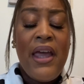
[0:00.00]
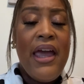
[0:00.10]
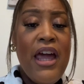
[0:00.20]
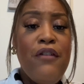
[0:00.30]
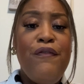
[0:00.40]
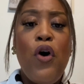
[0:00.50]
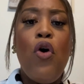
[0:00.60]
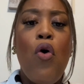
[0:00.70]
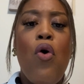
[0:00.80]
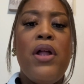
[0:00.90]
in full
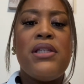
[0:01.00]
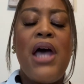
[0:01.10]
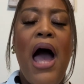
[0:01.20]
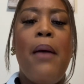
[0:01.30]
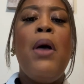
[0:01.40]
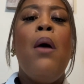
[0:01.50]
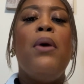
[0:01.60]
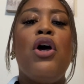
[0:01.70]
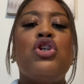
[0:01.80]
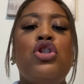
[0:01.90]
on time
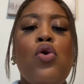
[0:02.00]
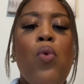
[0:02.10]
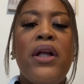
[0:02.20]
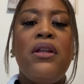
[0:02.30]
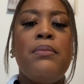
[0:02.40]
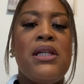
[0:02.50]
because you want them to